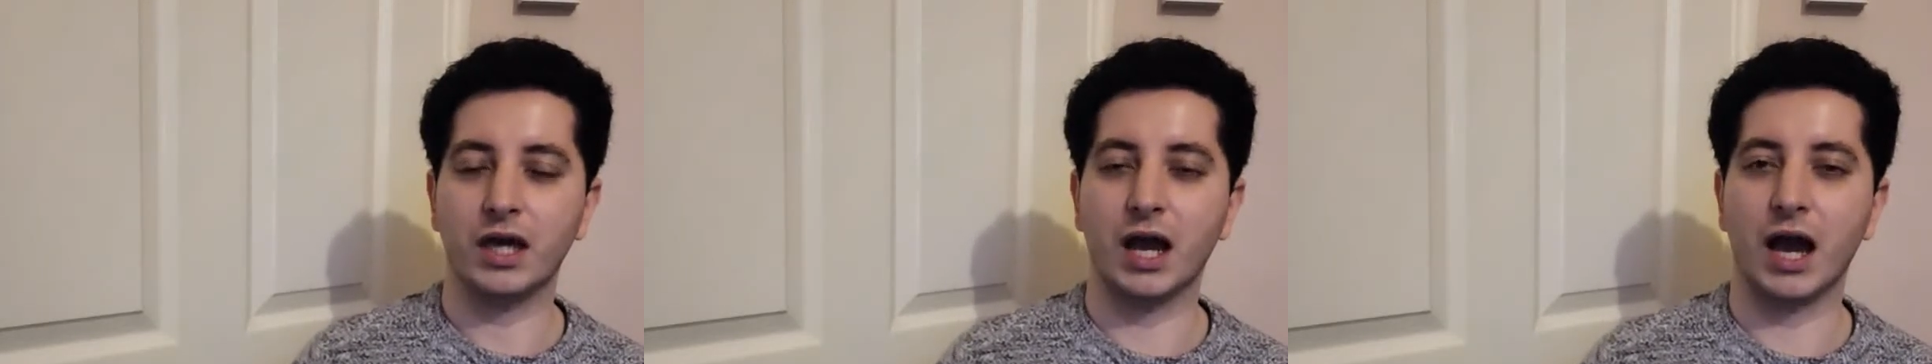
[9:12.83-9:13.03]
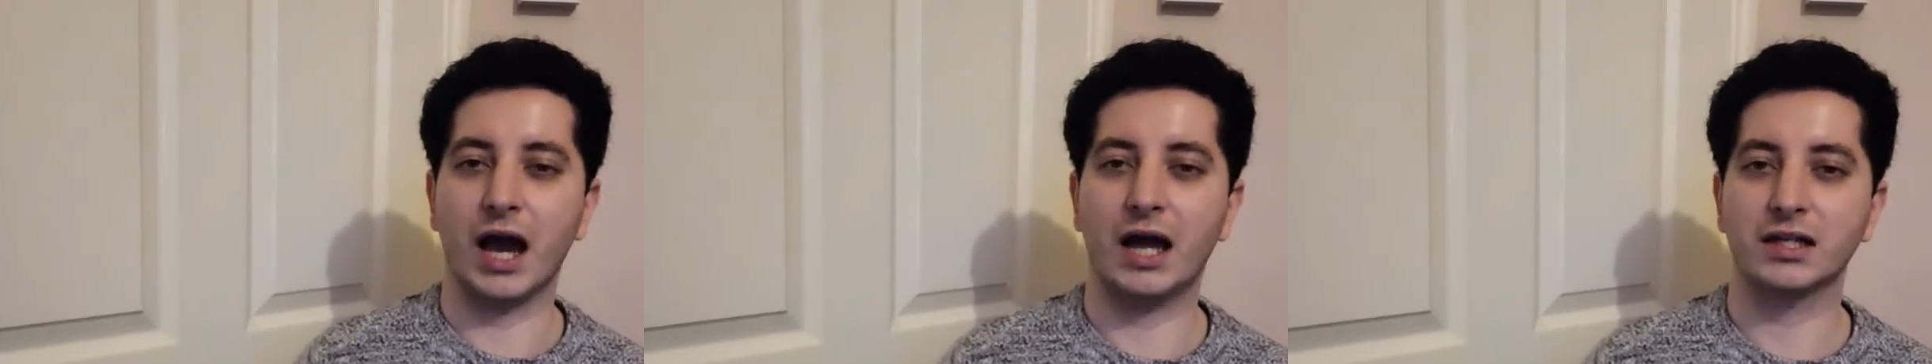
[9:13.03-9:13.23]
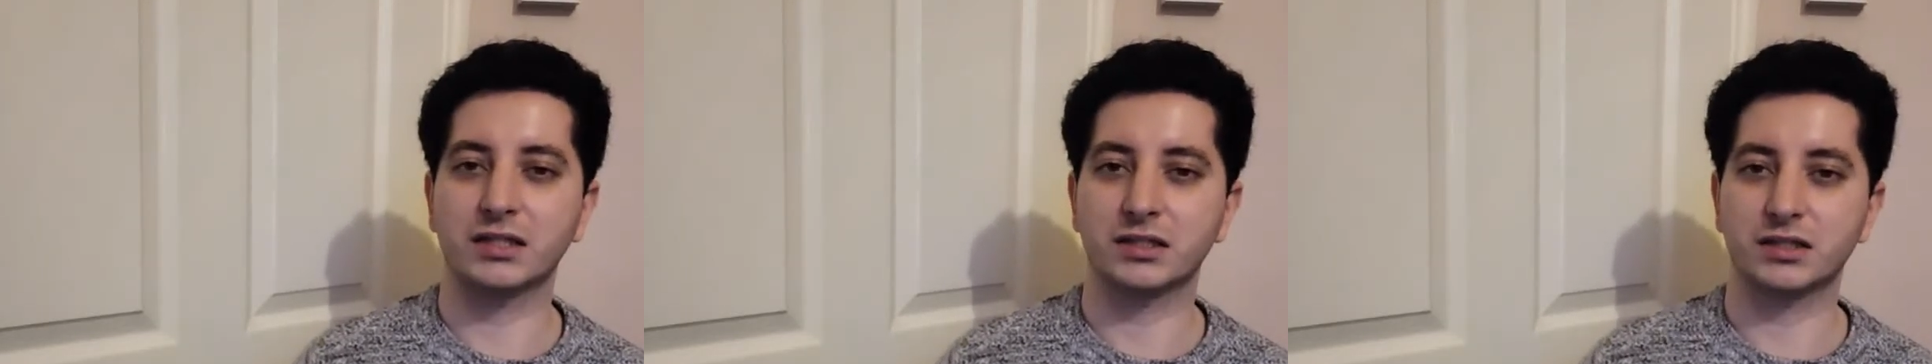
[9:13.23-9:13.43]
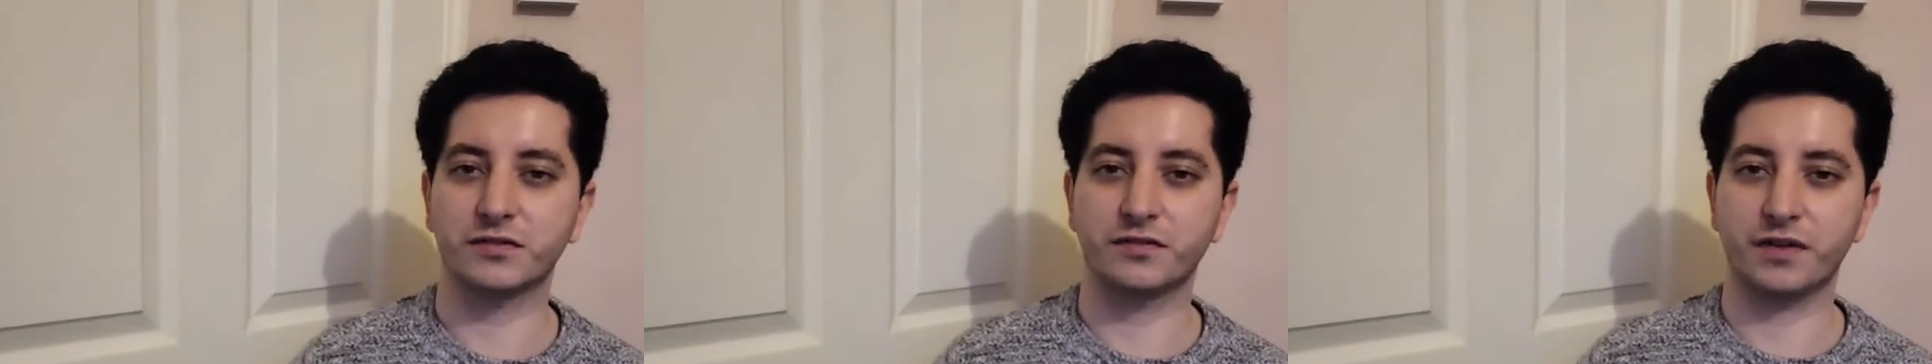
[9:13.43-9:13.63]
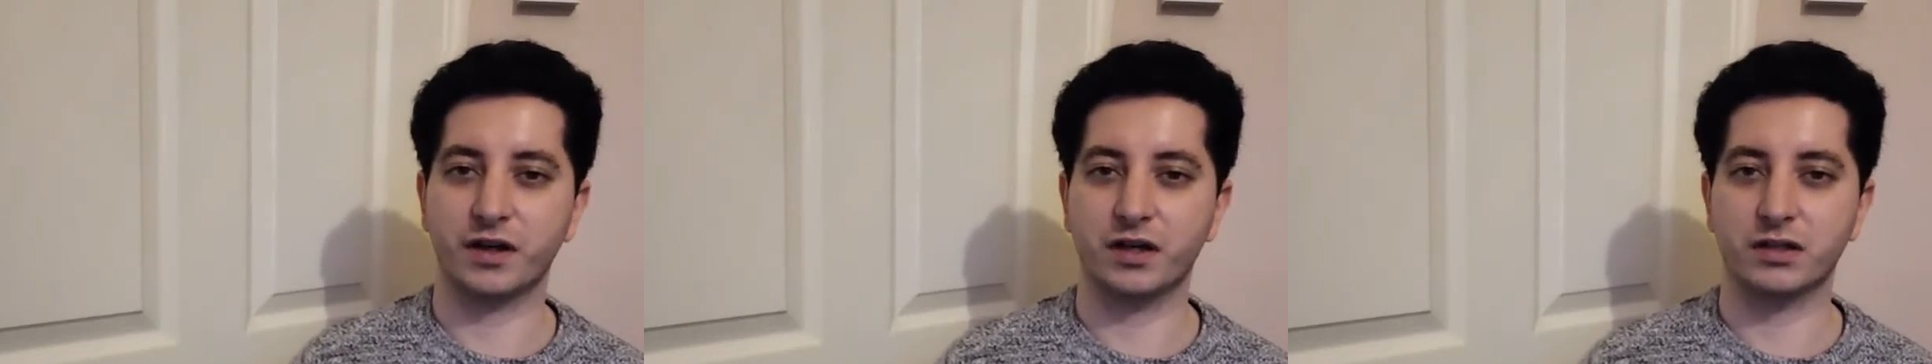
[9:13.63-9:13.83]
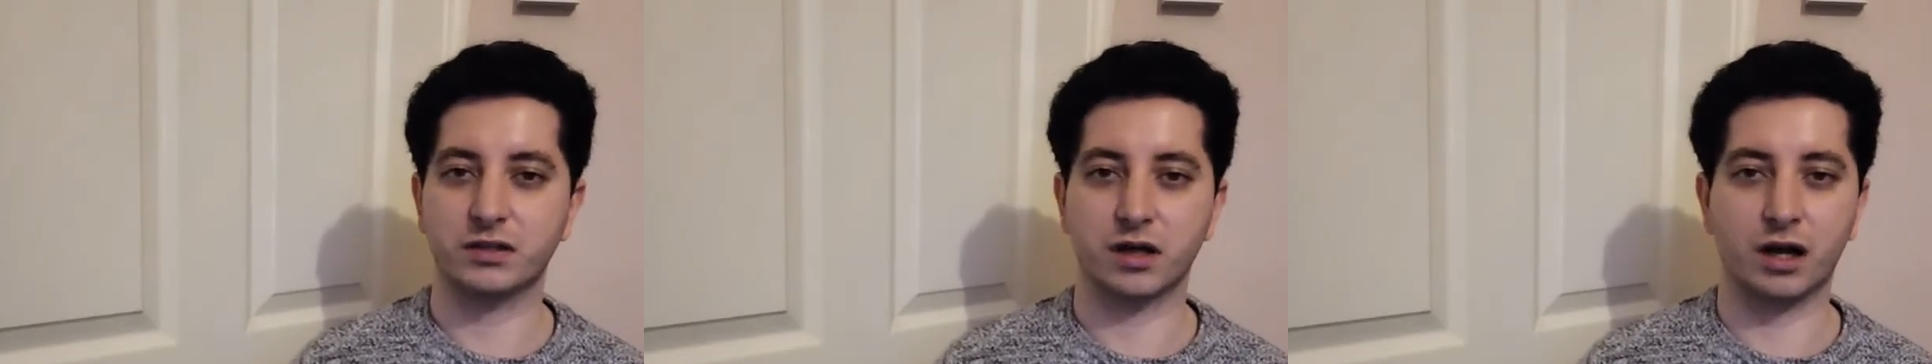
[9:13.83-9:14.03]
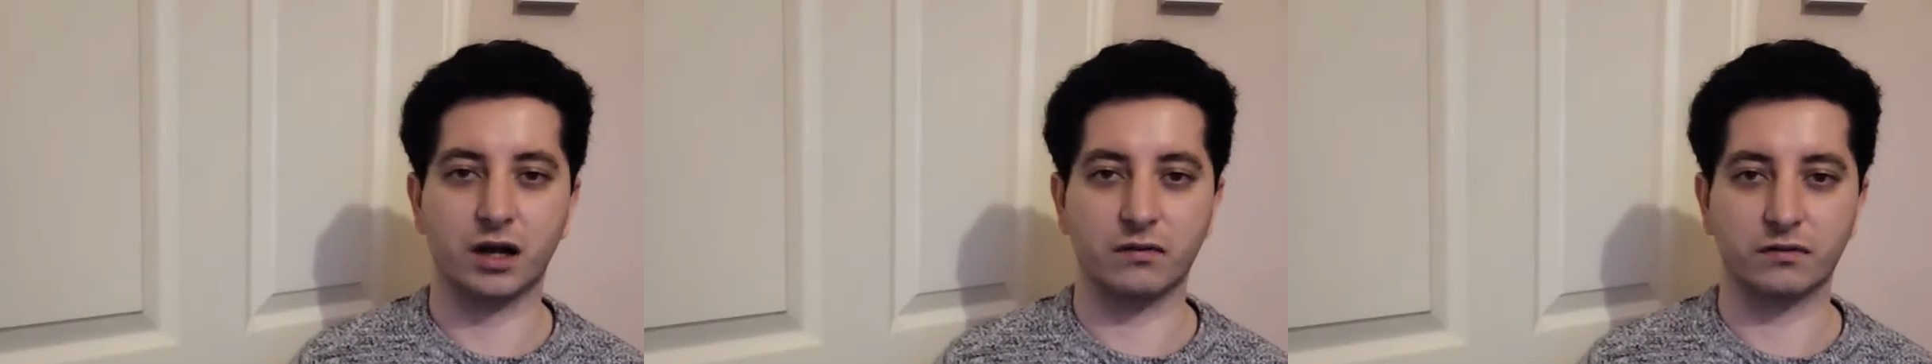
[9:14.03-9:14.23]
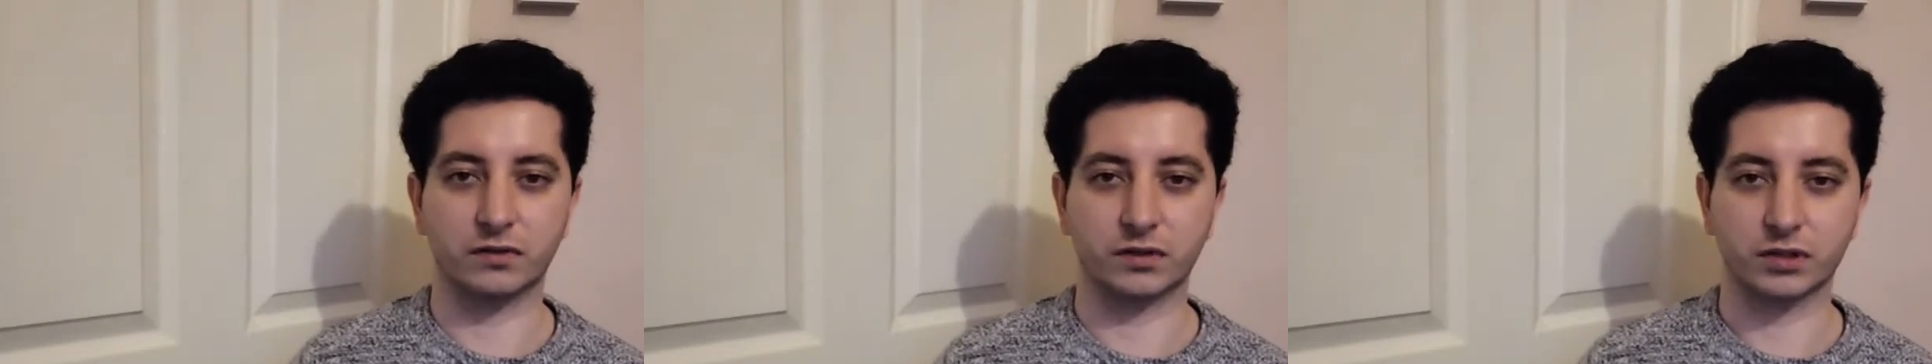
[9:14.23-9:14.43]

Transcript: has to face either